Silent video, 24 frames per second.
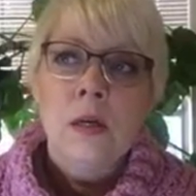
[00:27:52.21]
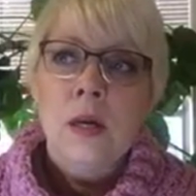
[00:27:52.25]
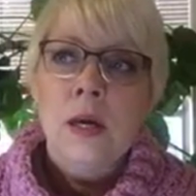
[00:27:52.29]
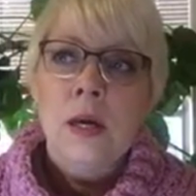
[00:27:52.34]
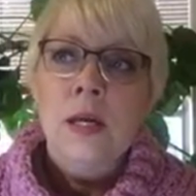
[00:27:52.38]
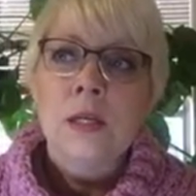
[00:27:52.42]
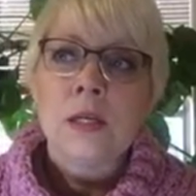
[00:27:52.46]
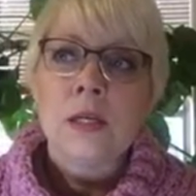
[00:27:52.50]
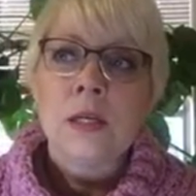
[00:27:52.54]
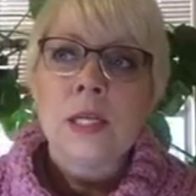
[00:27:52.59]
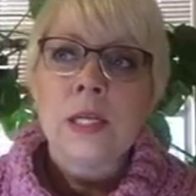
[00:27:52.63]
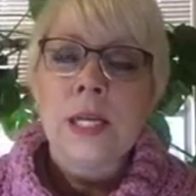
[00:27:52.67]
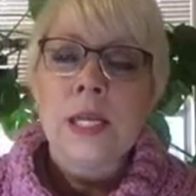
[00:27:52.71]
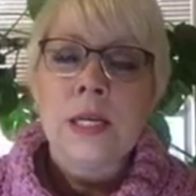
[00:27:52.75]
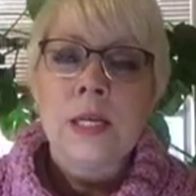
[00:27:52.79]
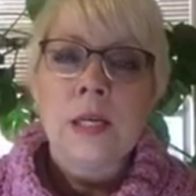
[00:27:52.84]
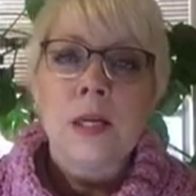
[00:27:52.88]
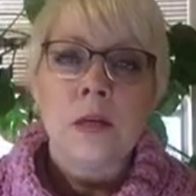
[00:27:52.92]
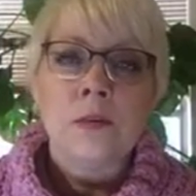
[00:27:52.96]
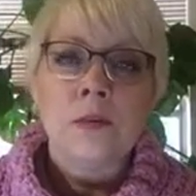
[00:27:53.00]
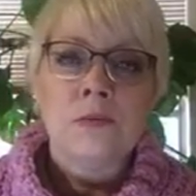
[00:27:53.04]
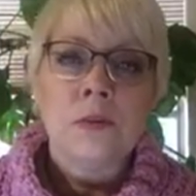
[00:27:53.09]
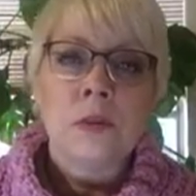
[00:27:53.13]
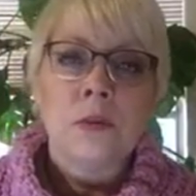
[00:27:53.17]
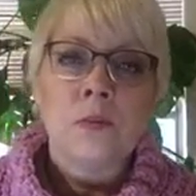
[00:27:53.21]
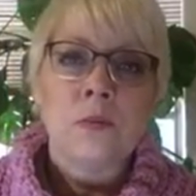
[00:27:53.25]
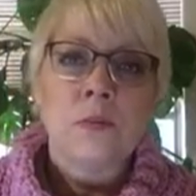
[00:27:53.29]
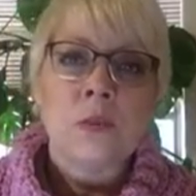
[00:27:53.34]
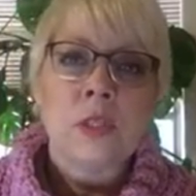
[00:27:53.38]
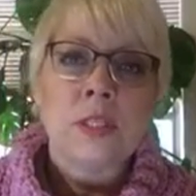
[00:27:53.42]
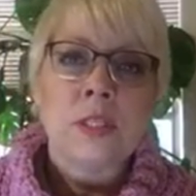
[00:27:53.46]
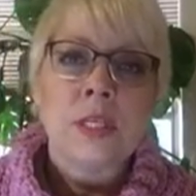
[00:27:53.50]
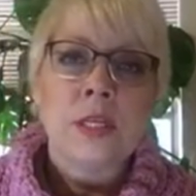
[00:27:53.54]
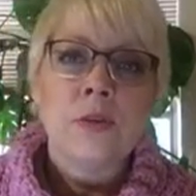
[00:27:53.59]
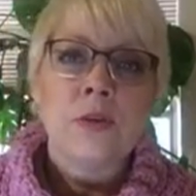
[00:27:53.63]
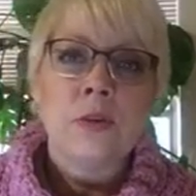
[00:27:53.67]
and Glenda
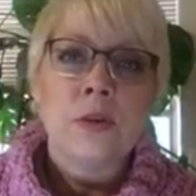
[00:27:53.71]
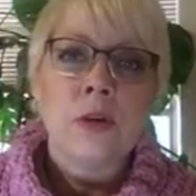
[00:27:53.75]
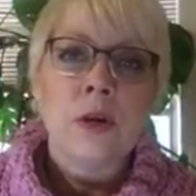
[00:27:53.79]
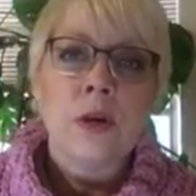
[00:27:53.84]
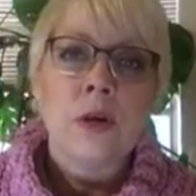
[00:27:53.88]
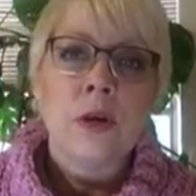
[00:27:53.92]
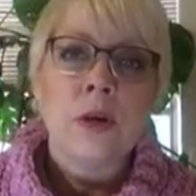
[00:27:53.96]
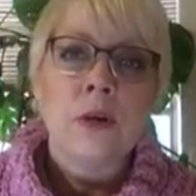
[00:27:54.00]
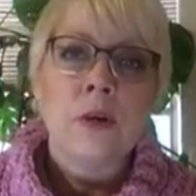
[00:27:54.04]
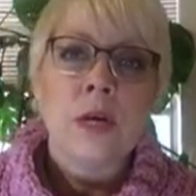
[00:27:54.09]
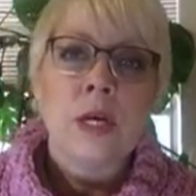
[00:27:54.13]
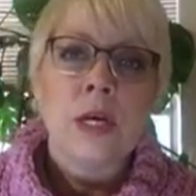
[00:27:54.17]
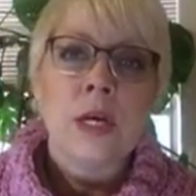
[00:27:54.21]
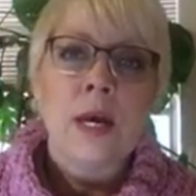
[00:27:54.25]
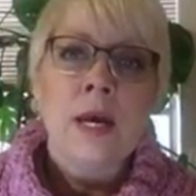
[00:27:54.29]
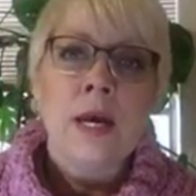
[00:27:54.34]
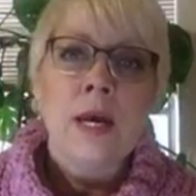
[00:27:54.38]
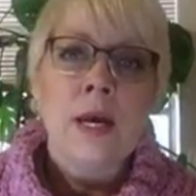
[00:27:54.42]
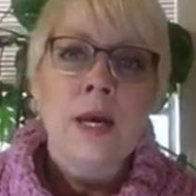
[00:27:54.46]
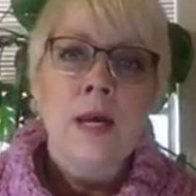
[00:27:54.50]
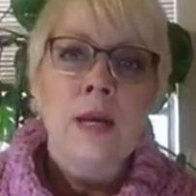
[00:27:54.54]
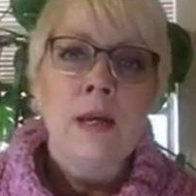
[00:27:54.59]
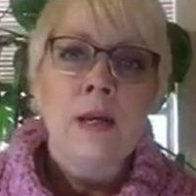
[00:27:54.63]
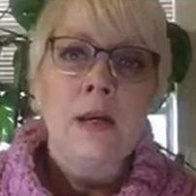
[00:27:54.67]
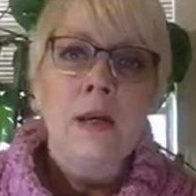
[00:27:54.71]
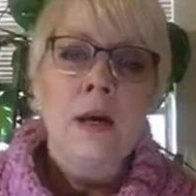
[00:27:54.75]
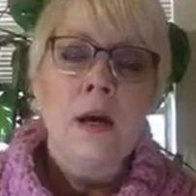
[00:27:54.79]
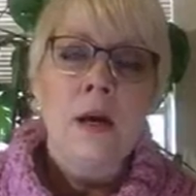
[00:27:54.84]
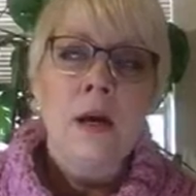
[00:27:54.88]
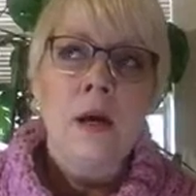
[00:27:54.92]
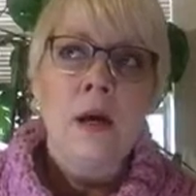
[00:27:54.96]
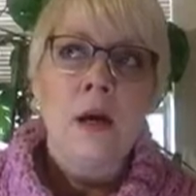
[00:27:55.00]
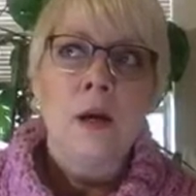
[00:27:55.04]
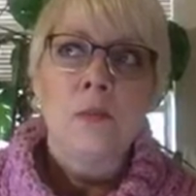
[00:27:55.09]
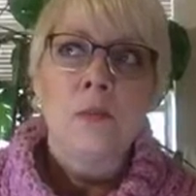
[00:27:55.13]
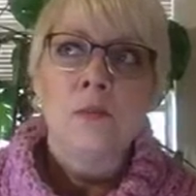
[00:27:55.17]
from The Secret Yarnery and
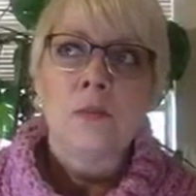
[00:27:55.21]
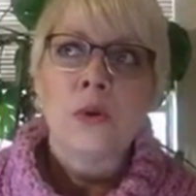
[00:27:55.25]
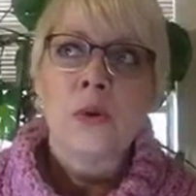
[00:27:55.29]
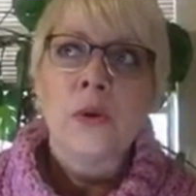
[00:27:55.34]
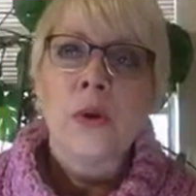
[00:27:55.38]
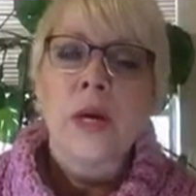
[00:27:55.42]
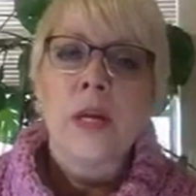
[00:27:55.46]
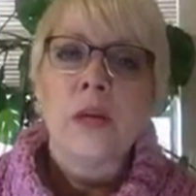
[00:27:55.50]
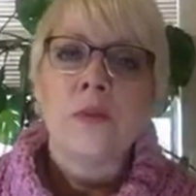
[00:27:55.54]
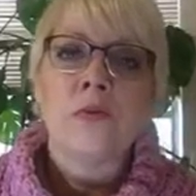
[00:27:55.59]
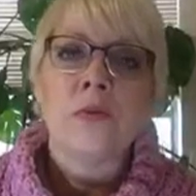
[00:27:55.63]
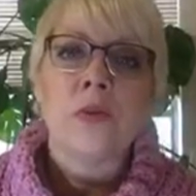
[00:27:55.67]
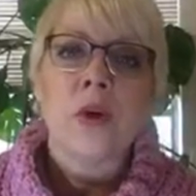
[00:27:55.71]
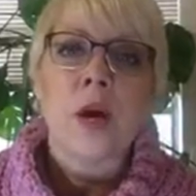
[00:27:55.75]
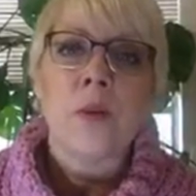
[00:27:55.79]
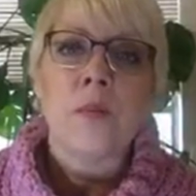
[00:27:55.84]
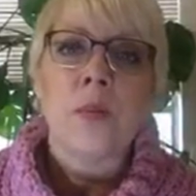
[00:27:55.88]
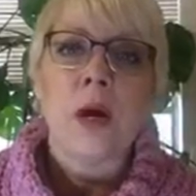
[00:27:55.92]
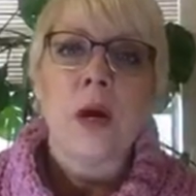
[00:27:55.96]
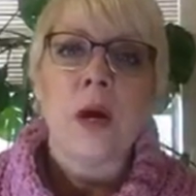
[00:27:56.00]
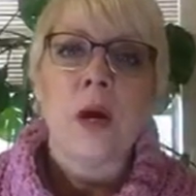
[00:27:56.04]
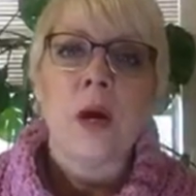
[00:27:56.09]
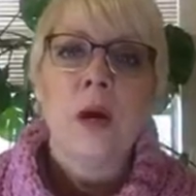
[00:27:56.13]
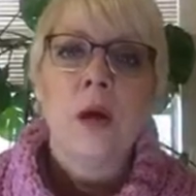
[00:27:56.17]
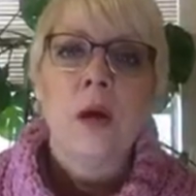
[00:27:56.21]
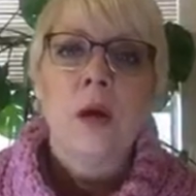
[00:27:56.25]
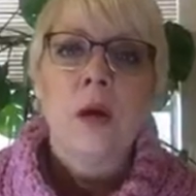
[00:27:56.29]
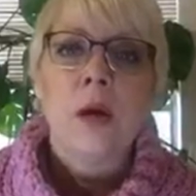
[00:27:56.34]
Creative Grandma.